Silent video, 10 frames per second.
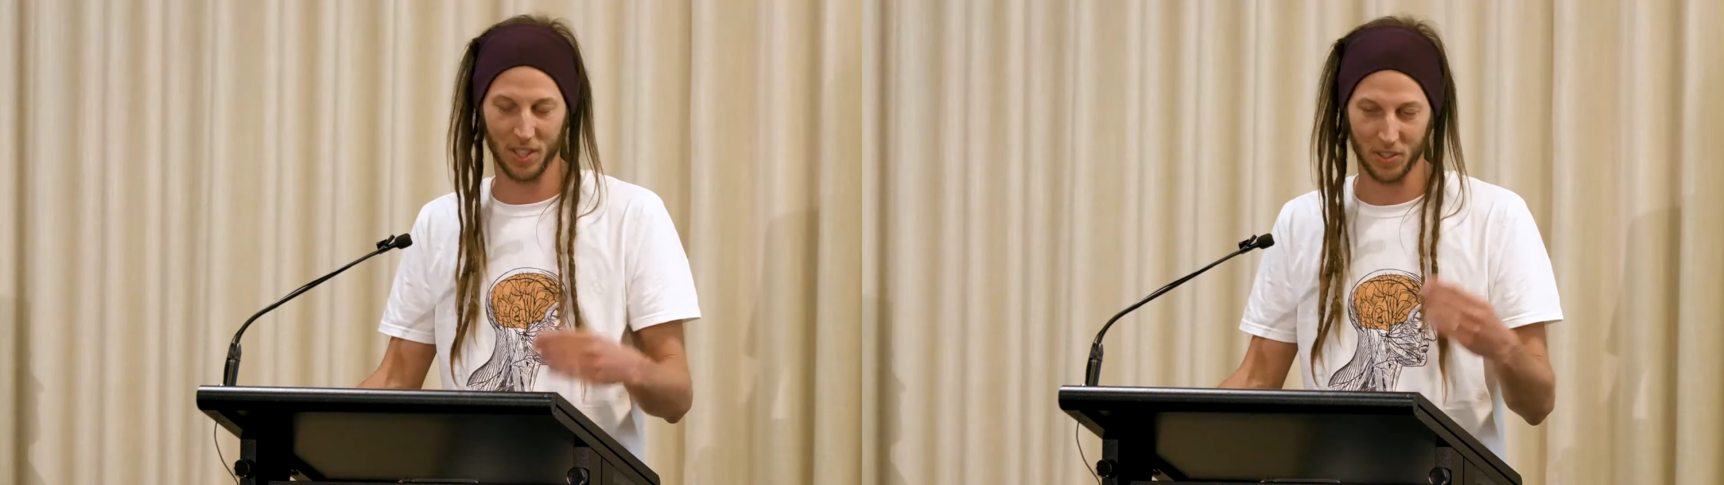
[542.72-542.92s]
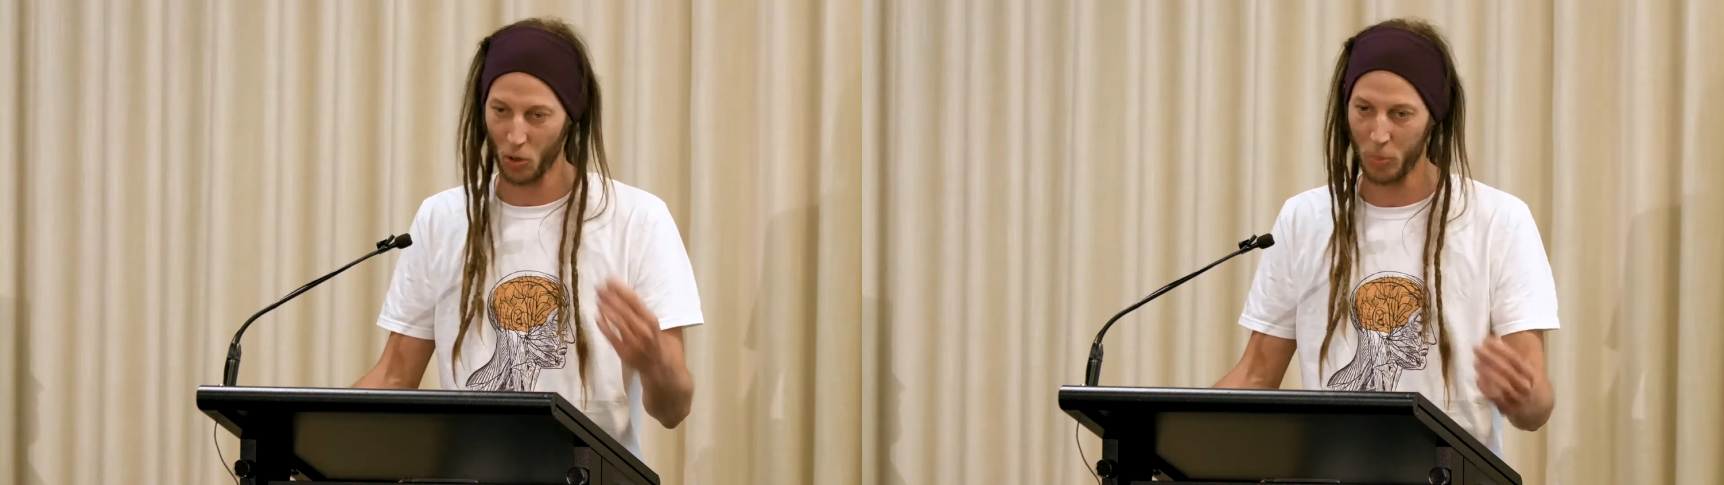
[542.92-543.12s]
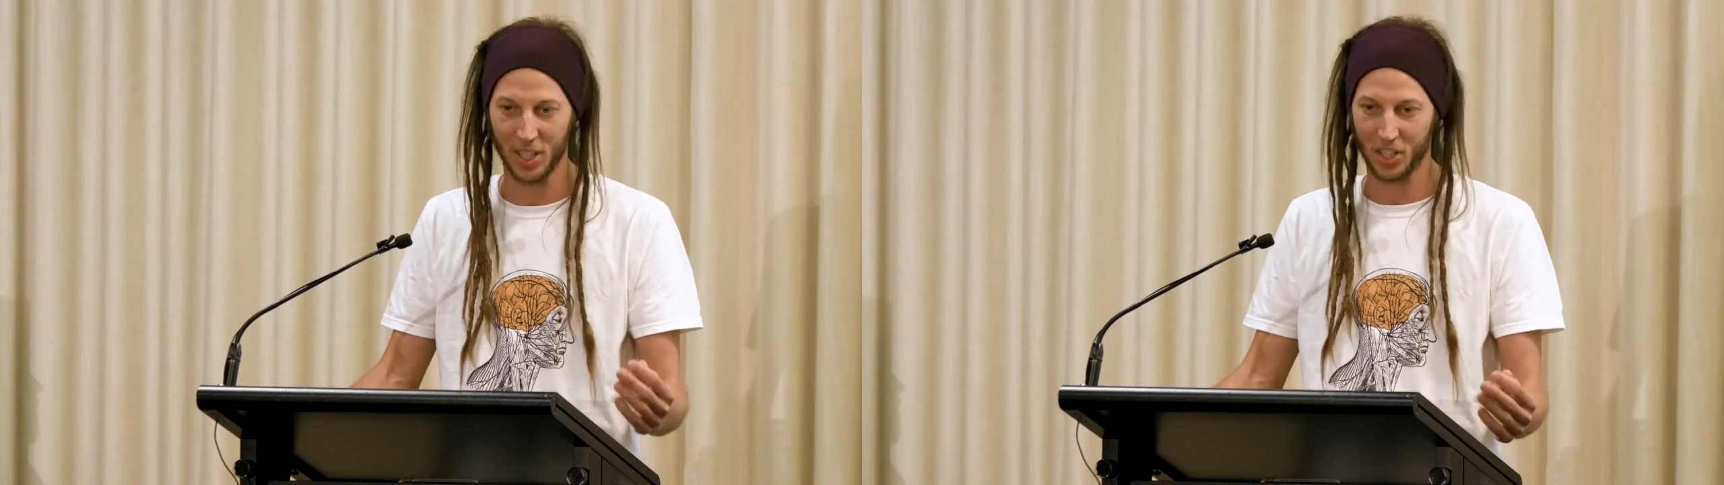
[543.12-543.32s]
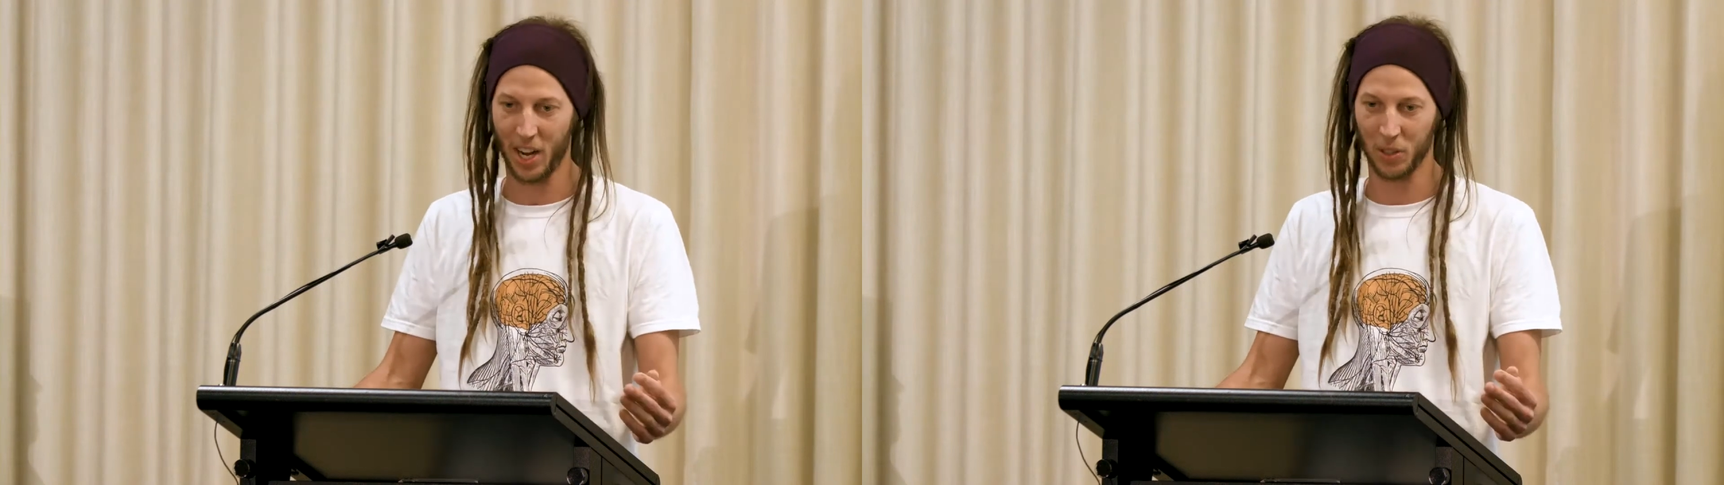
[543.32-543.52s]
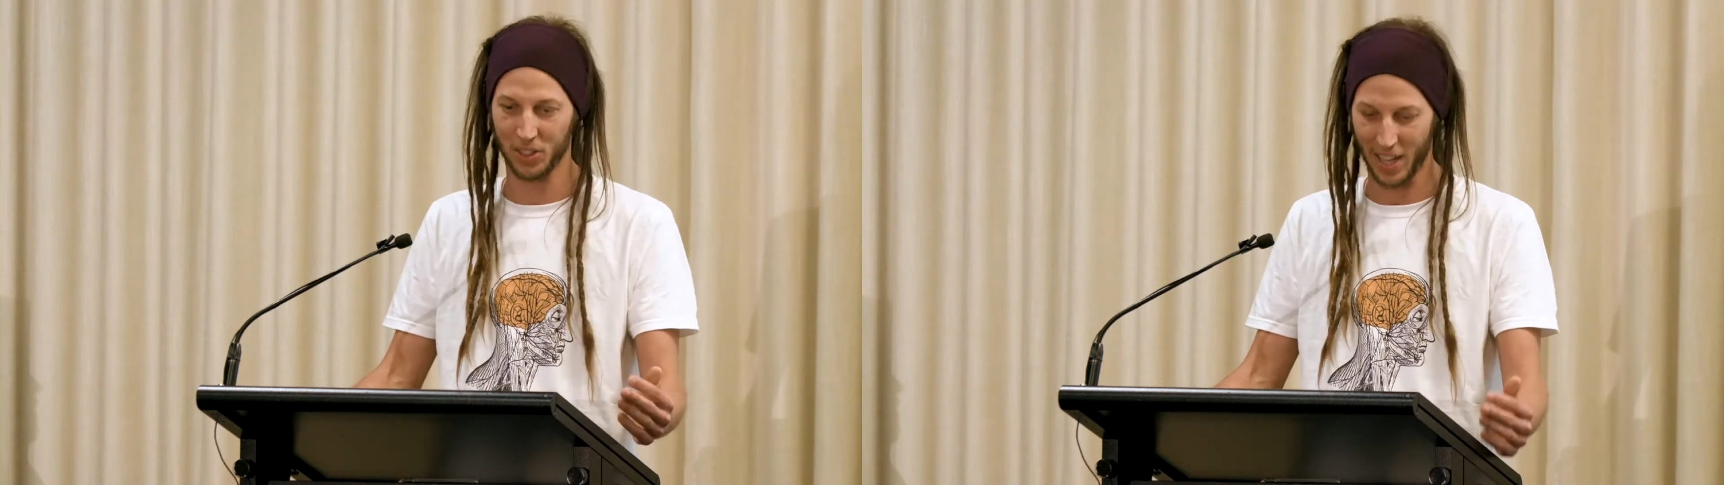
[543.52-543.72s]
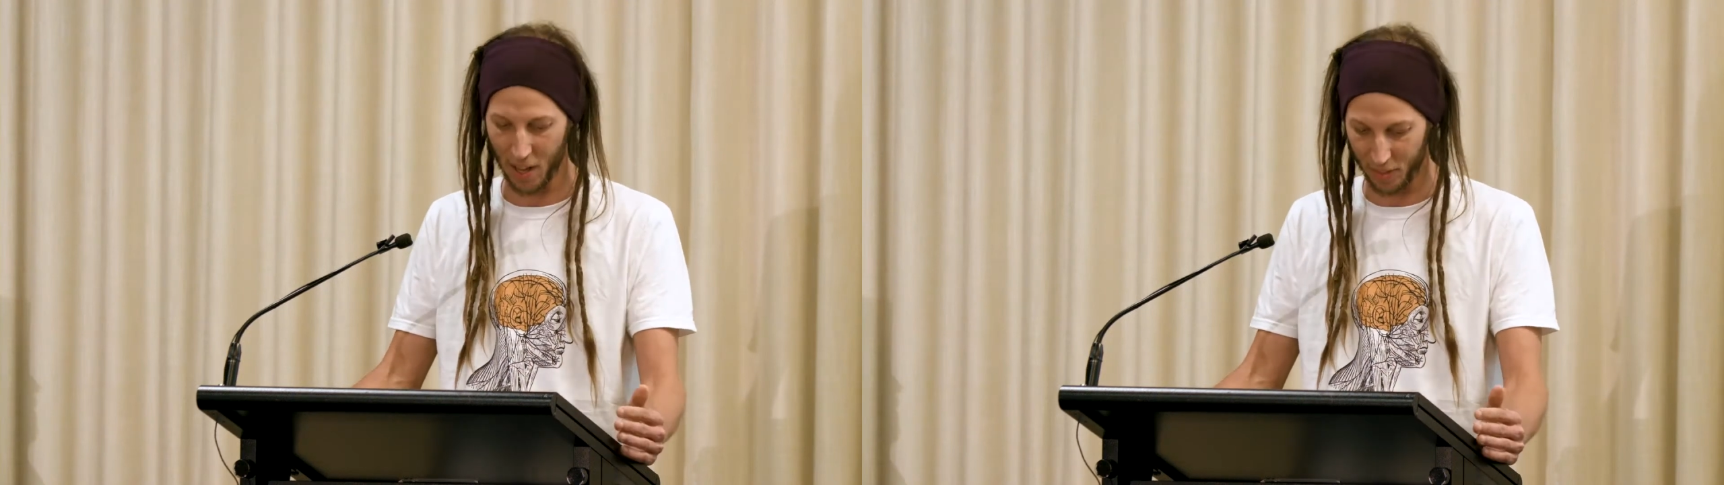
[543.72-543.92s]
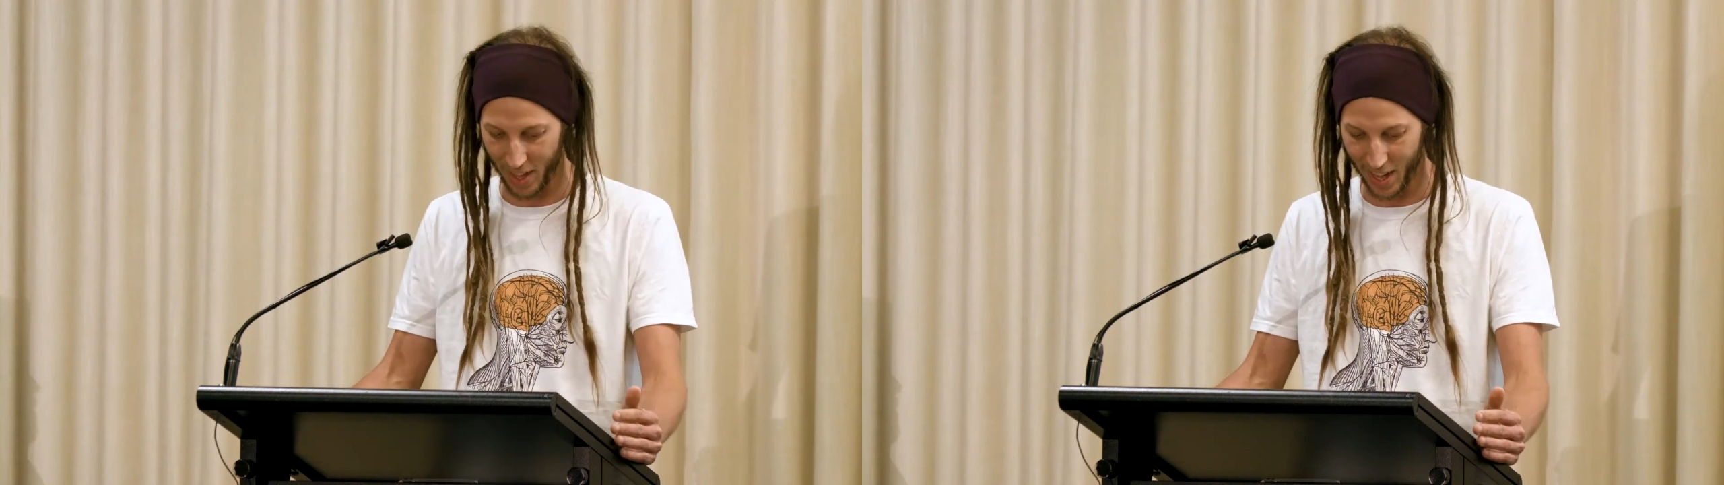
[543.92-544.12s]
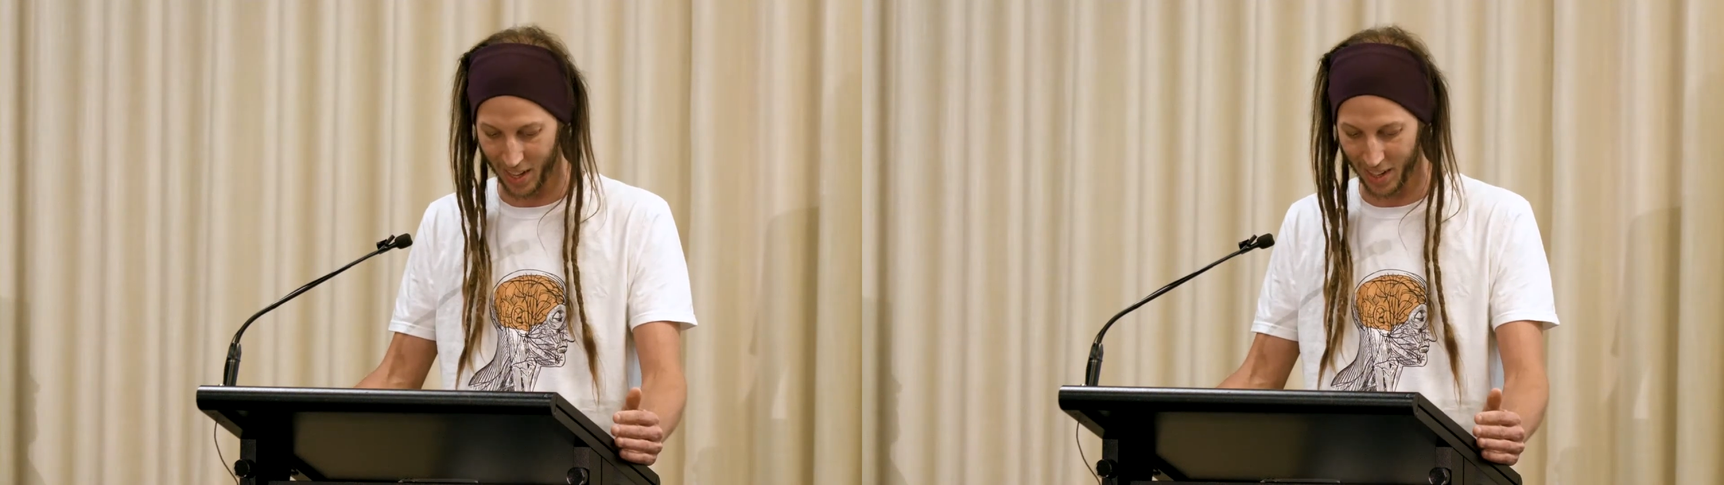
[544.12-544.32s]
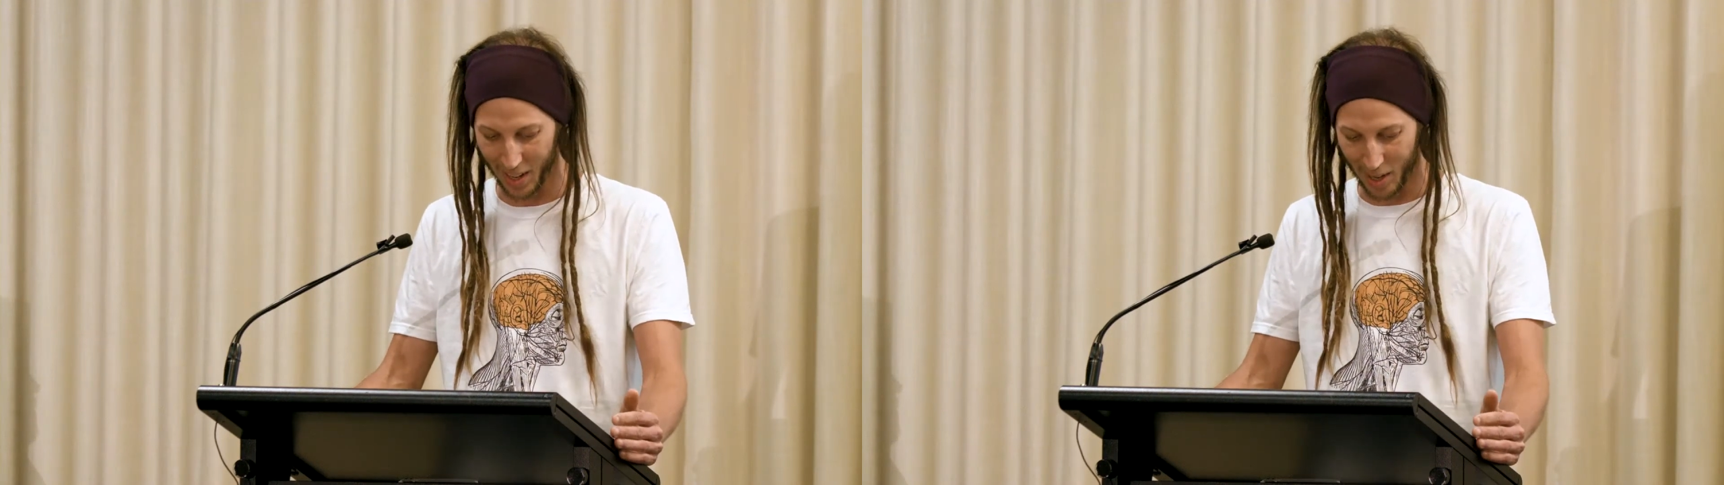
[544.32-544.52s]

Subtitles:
there's so many channels out there,